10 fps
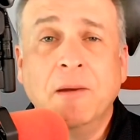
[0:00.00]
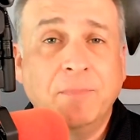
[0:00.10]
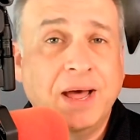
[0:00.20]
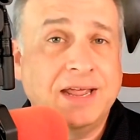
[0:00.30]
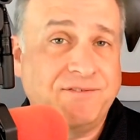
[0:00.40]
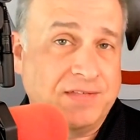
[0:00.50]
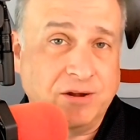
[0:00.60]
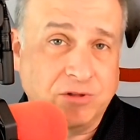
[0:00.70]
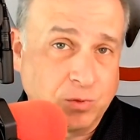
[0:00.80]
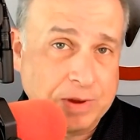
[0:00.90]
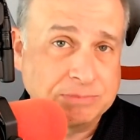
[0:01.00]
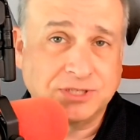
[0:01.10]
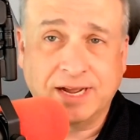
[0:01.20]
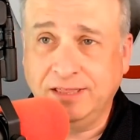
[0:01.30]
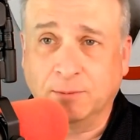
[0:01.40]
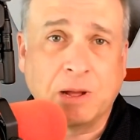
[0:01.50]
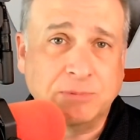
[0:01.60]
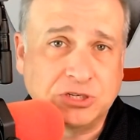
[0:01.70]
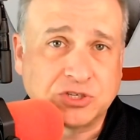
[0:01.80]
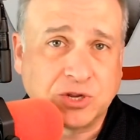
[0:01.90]
But if they go to your website, they'll
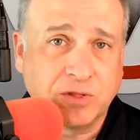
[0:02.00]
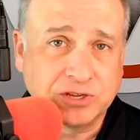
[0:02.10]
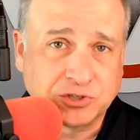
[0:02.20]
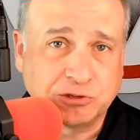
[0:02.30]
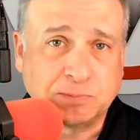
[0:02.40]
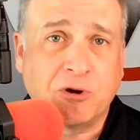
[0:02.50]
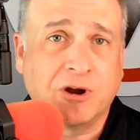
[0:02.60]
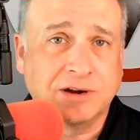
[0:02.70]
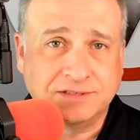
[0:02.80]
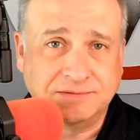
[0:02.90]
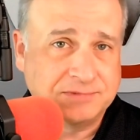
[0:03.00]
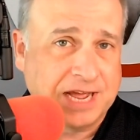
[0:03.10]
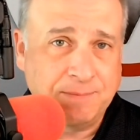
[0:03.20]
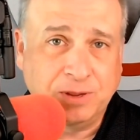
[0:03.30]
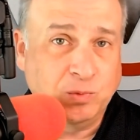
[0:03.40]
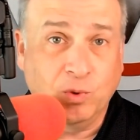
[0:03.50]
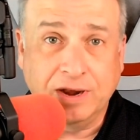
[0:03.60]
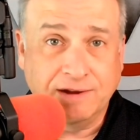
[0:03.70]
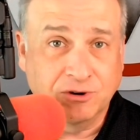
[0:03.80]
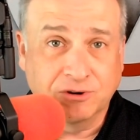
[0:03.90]
probably just go to the search bar, type in
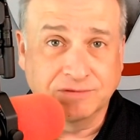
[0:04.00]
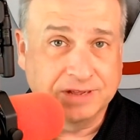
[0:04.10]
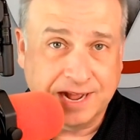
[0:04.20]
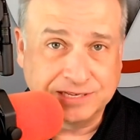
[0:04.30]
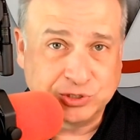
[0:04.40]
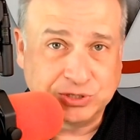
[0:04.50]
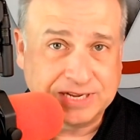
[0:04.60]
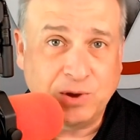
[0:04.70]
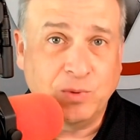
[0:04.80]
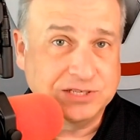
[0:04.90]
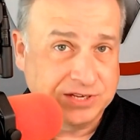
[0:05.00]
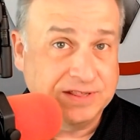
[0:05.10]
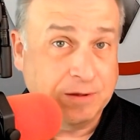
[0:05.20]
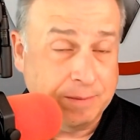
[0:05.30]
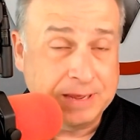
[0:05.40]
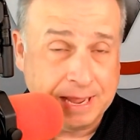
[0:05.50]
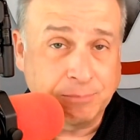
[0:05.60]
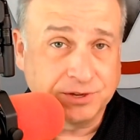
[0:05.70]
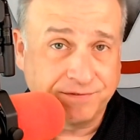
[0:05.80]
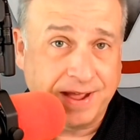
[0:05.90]
whatever the concert date was, and they'll be
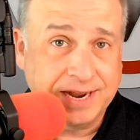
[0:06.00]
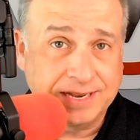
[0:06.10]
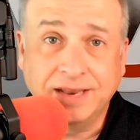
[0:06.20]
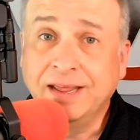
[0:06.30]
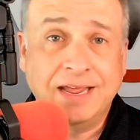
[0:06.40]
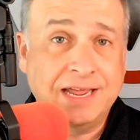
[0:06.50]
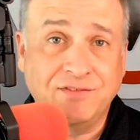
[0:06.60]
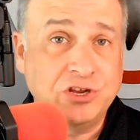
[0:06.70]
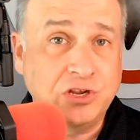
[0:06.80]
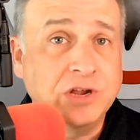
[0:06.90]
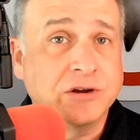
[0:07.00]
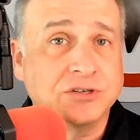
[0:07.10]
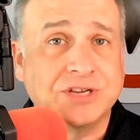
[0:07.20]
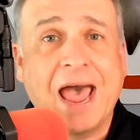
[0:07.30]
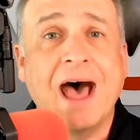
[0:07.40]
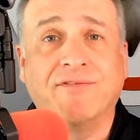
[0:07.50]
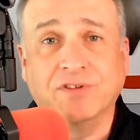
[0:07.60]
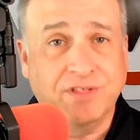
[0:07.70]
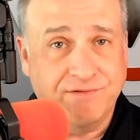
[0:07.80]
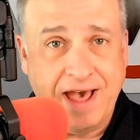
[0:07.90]
able to find it even years
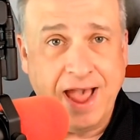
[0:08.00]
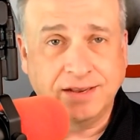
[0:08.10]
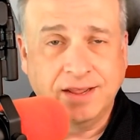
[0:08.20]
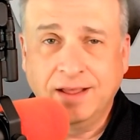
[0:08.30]
after the fact.